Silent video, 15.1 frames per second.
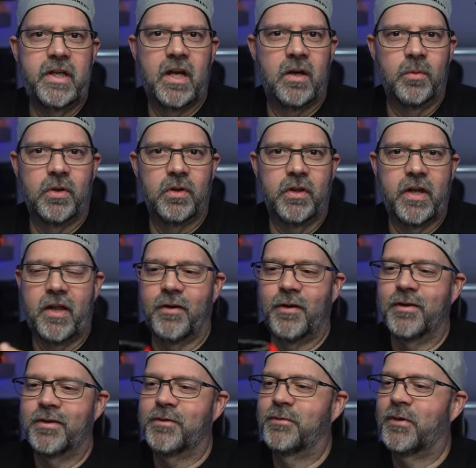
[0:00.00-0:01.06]
not real
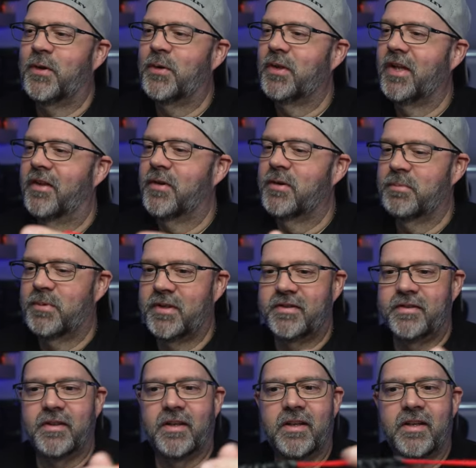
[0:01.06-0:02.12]
leather, it's faux leather,
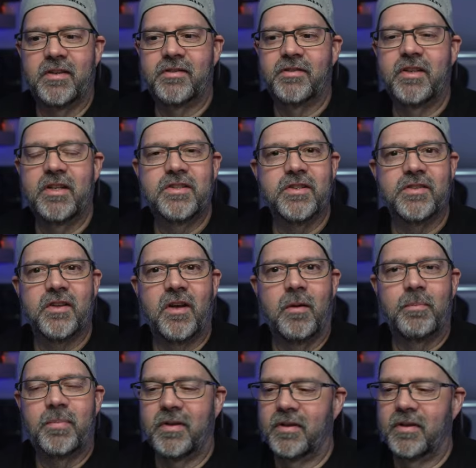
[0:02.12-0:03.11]
but it cinches up